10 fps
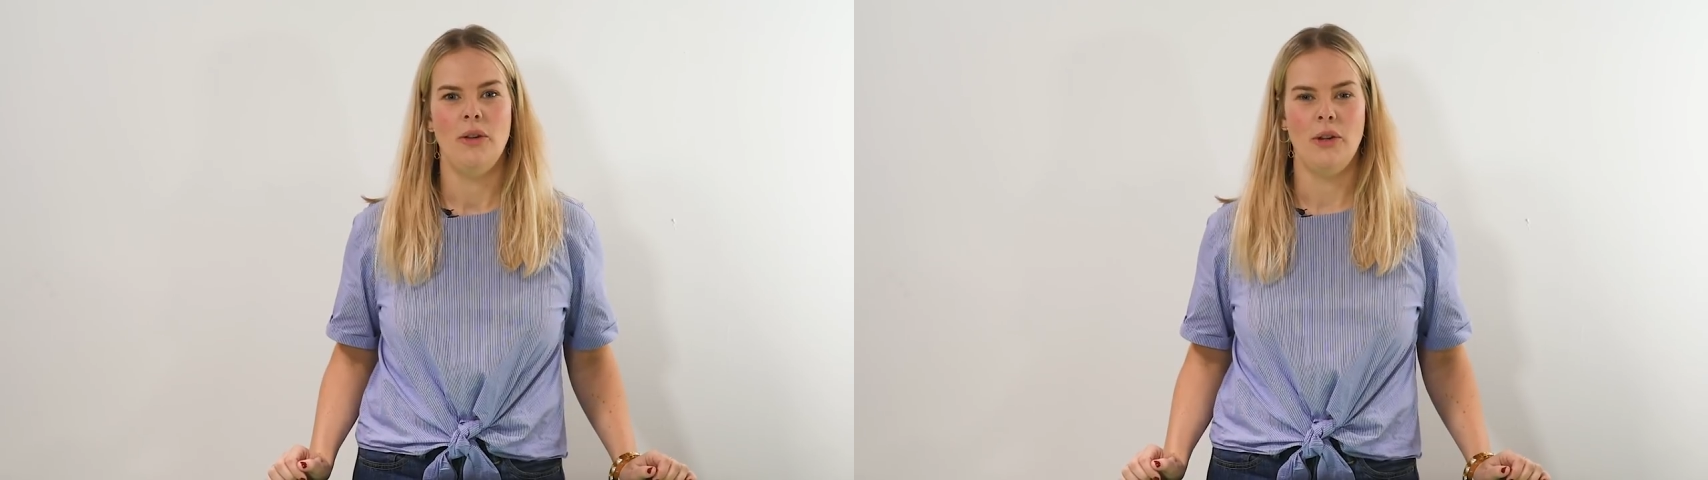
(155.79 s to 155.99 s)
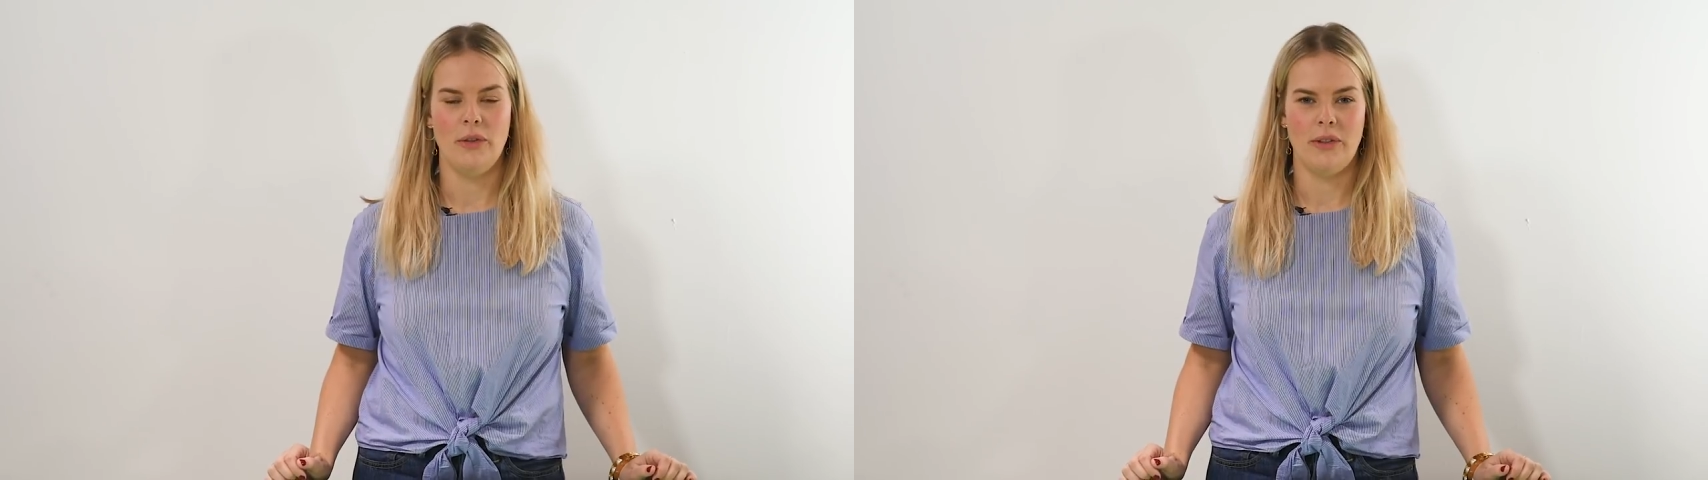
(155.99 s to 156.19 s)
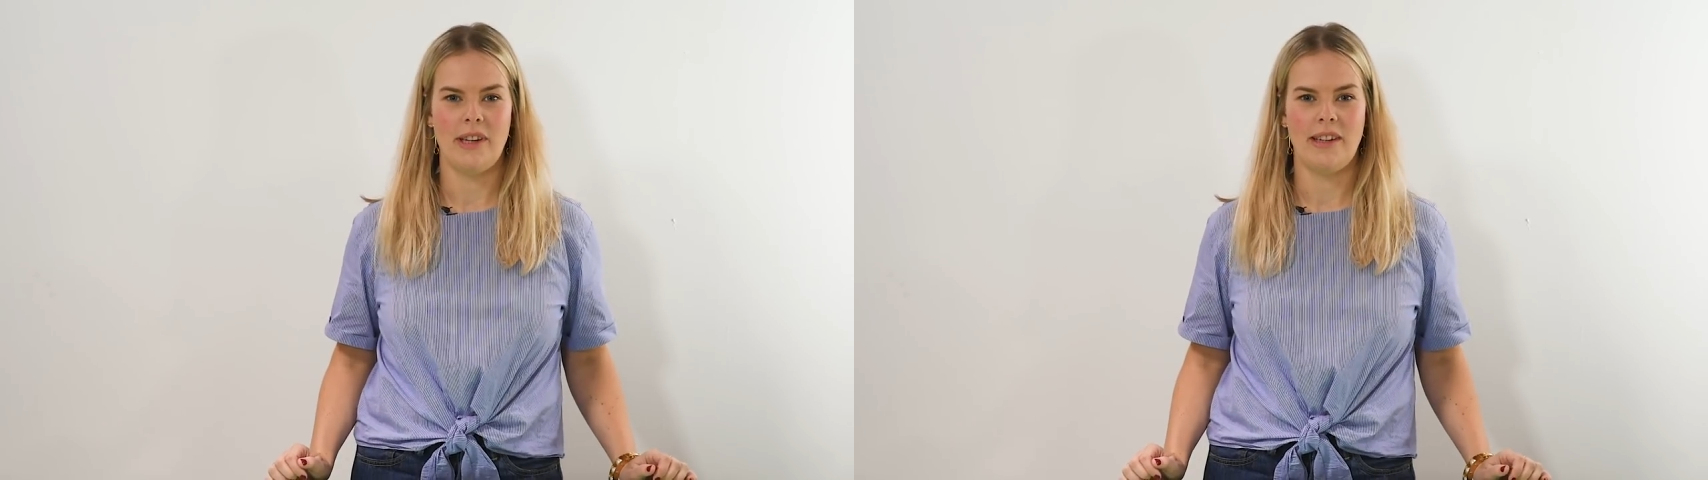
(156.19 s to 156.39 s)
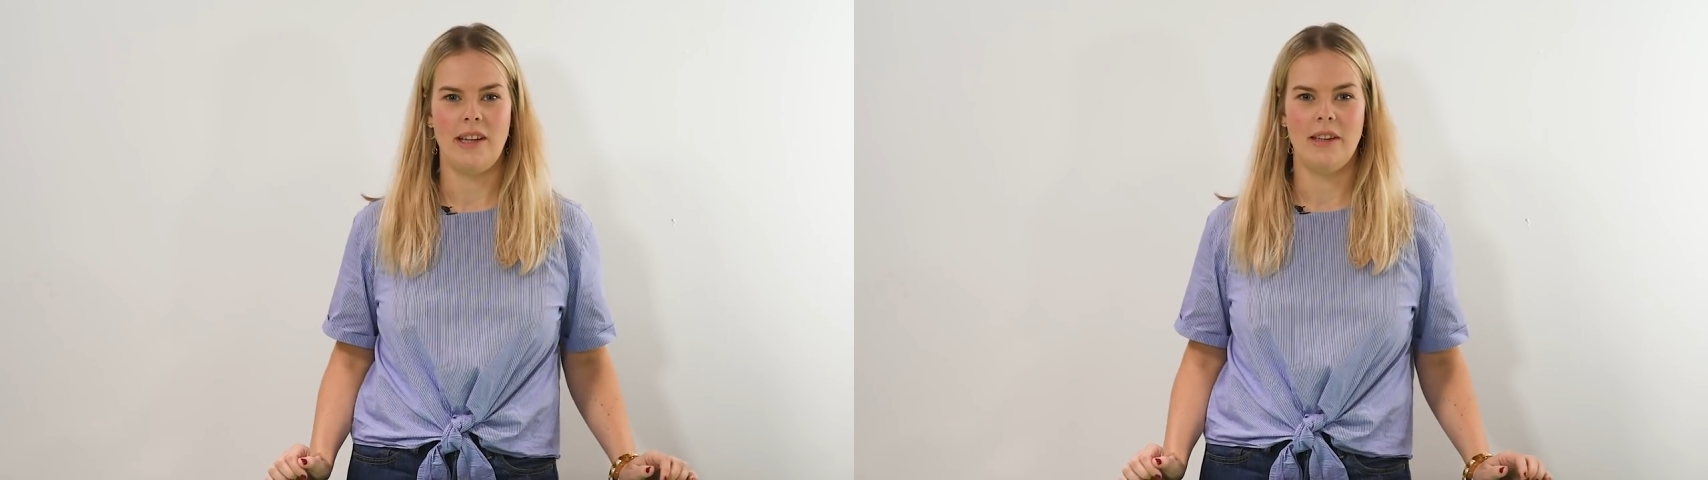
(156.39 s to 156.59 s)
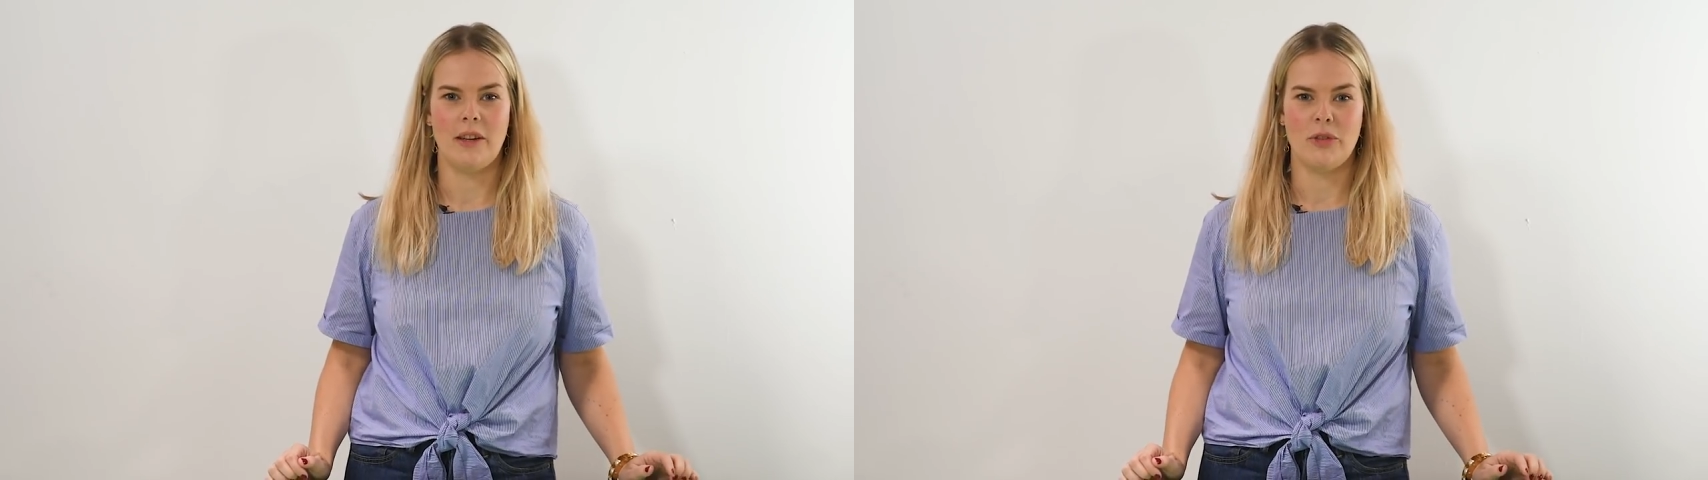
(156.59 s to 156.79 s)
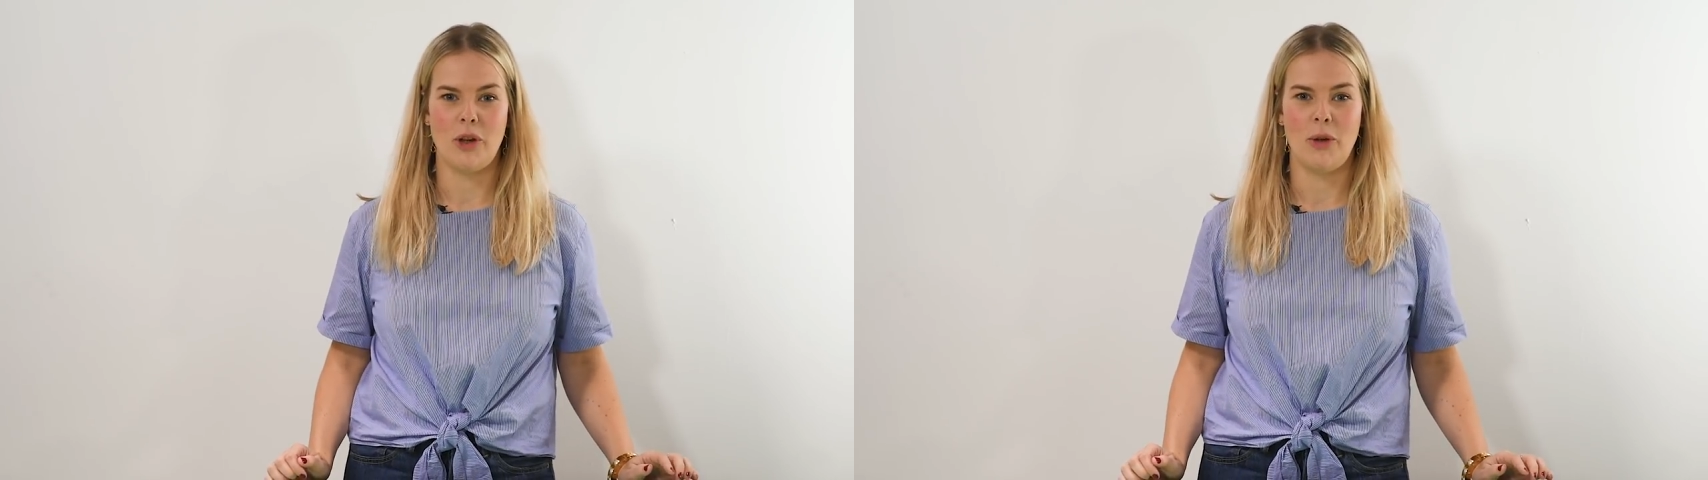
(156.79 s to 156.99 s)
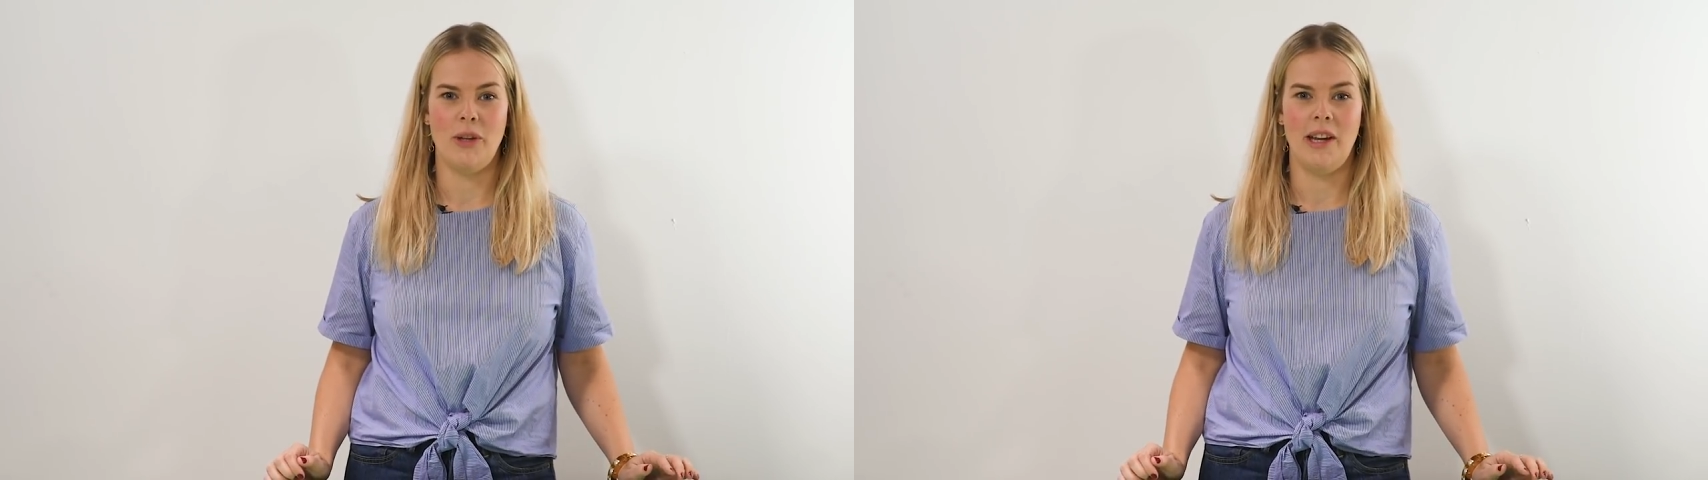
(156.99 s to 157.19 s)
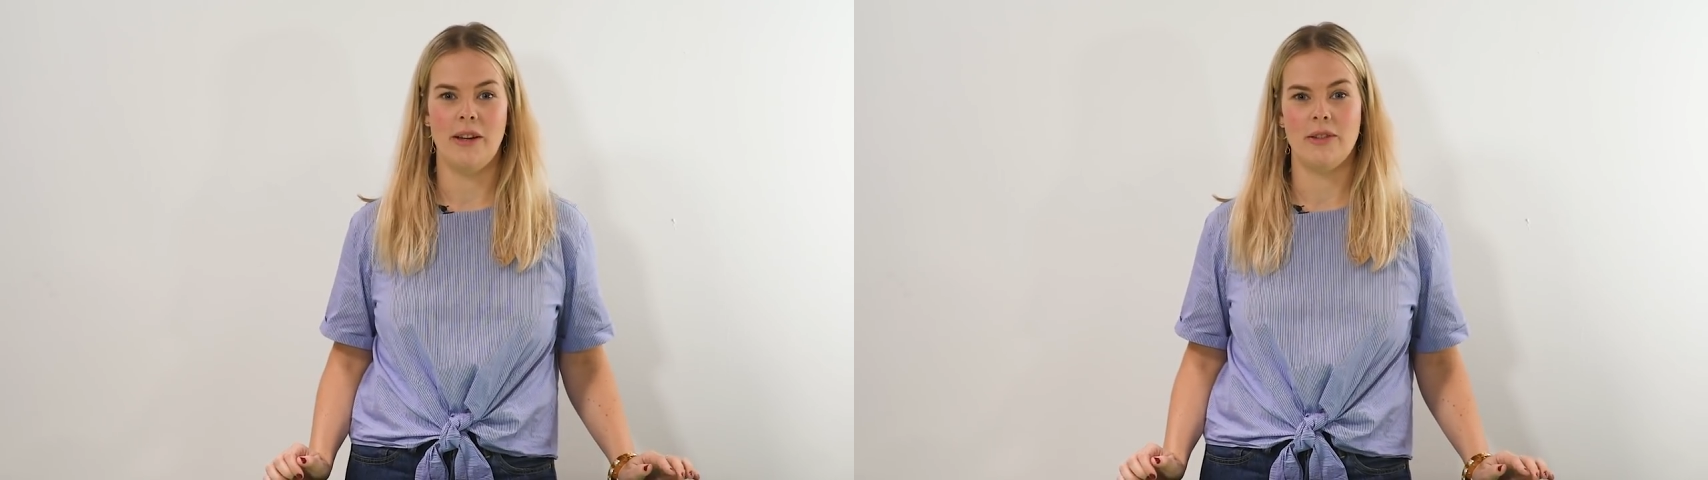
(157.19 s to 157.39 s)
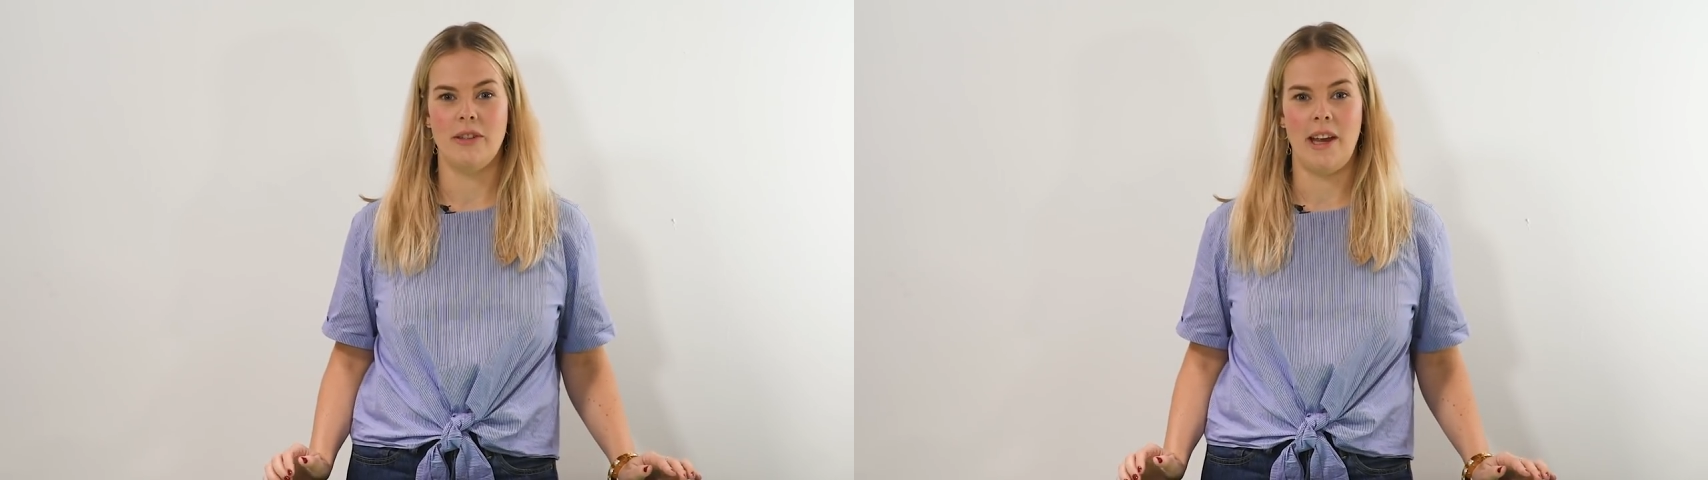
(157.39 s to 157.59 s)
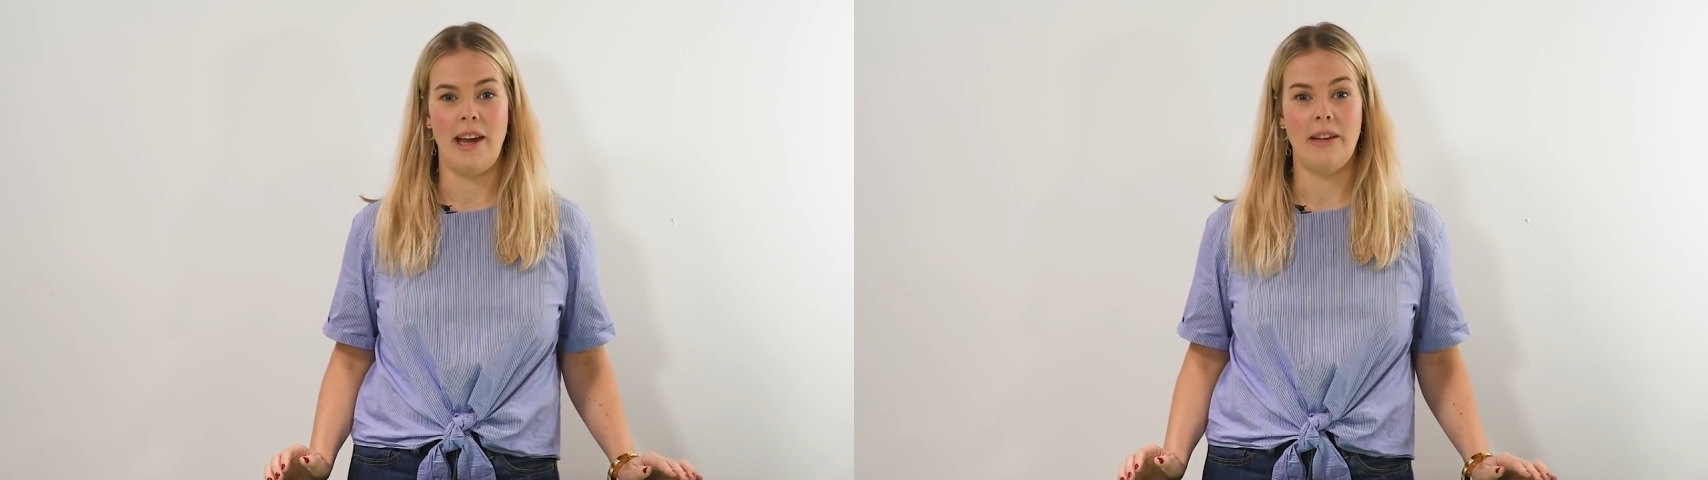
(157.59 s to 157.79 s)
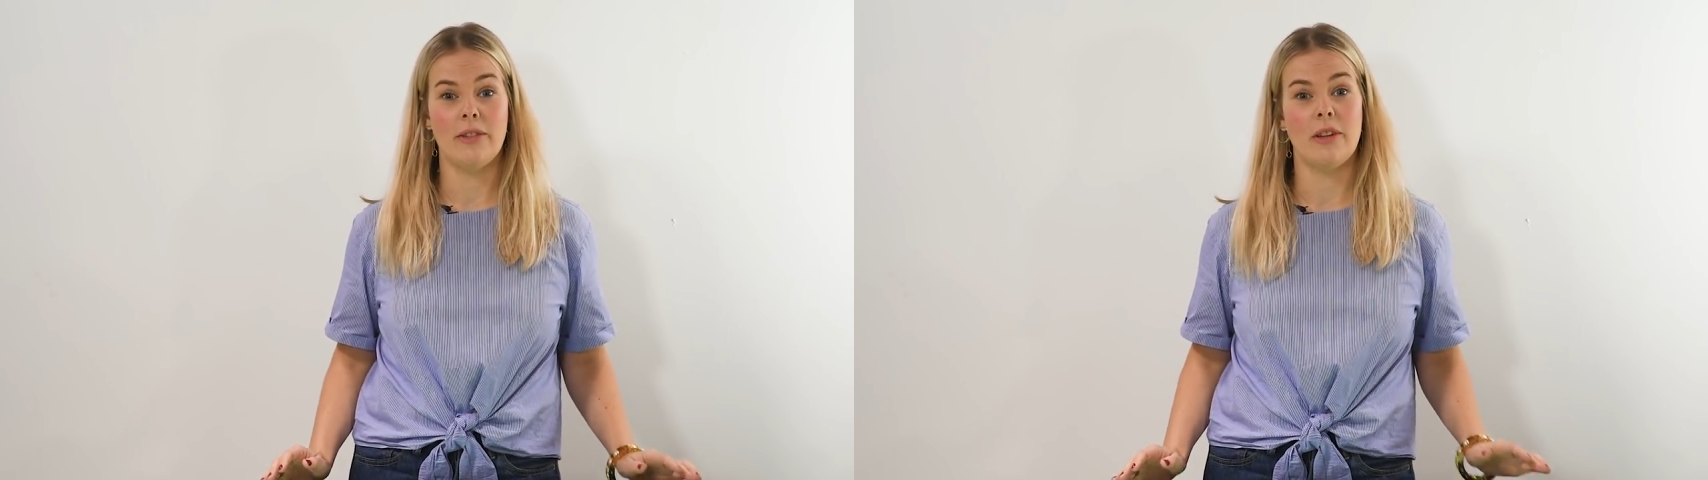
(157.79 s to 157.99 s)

Use the techniques I've shown you here today,